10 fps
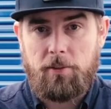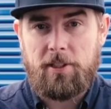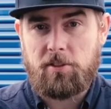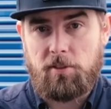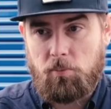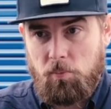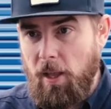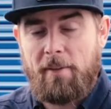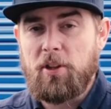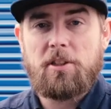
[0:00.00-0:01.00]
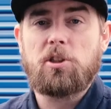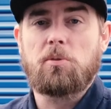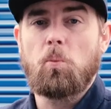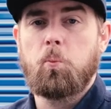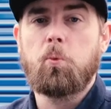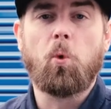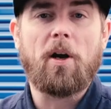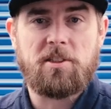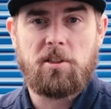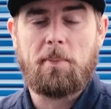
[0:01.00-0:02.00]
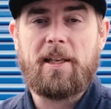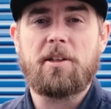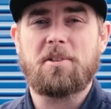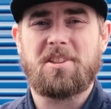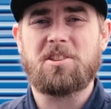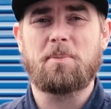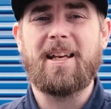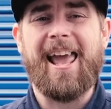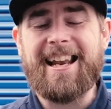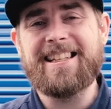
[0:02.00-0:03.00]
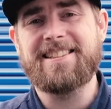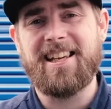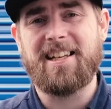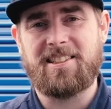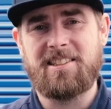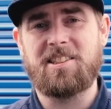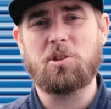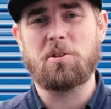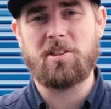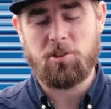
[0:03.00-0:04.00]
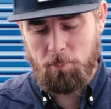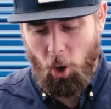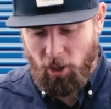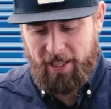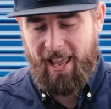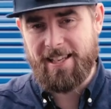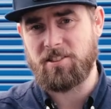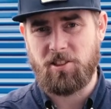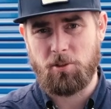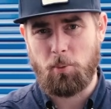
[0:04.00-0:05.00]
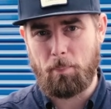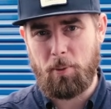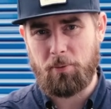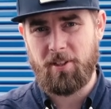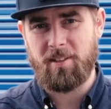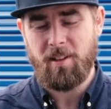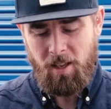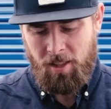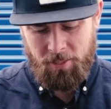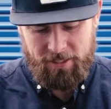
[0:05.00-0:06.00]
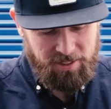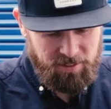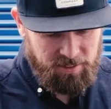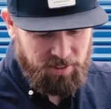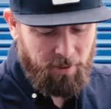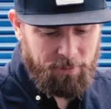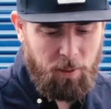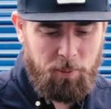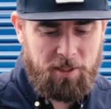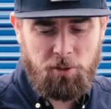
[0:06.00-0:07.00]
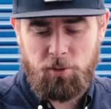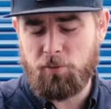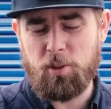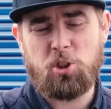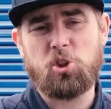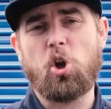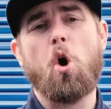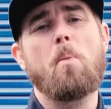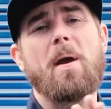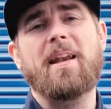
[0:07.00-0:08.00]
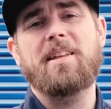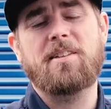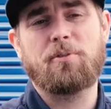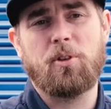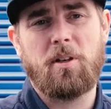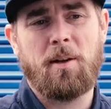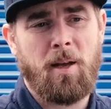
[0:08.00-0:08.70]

this, everything just works into my ecosystem and any DIT's ecosystem already has Thunderbolt built in. This is stuff that we can use for so many different uh,